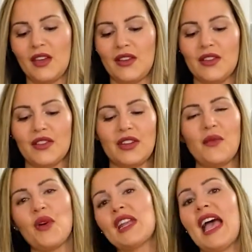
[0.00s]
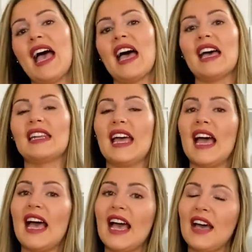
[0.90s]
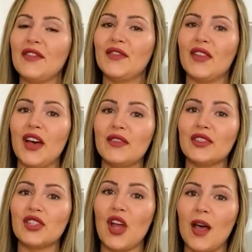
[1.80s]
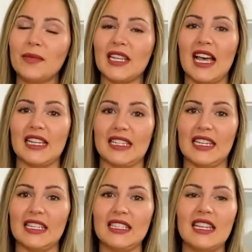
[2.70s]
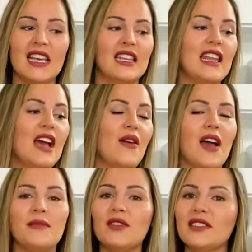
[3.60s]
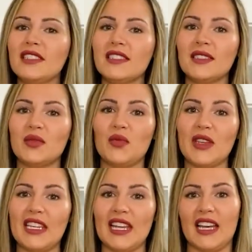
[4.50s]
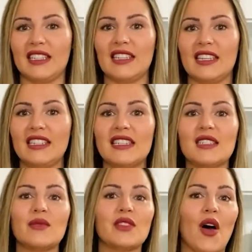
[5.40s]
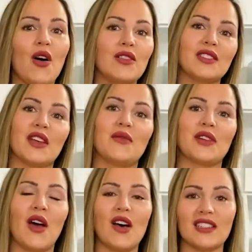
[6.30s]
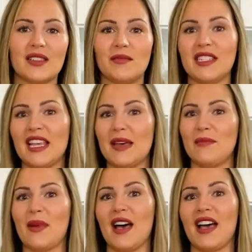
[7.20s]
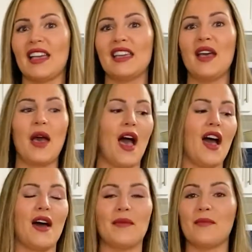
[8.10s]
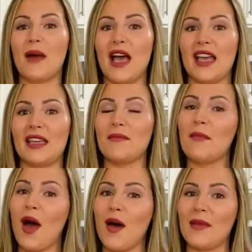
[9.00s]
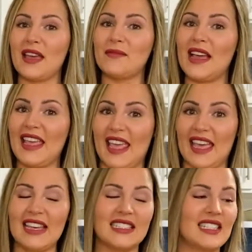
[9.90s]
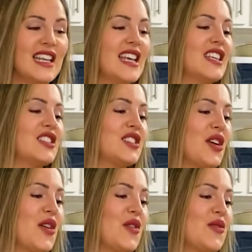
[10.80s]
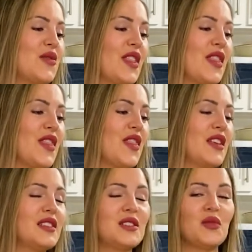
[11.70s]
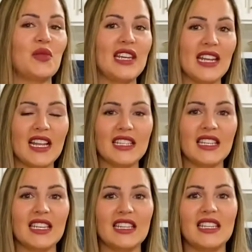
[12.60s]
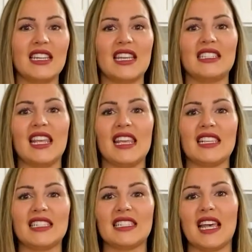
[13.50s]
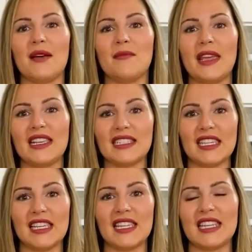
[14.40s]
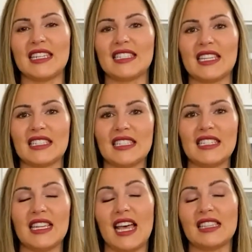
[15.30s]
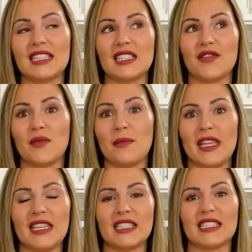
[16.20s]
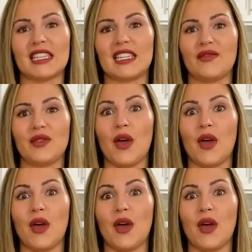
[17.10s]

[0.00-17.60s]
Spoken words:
You're gonna wanna add half of a chopped onion. Now I'm using sweet onion. This was also an awesome tip by my mom and my aunt. So a sweet onion tastes amazing and it doesn't, at least for me, it doesn't give you the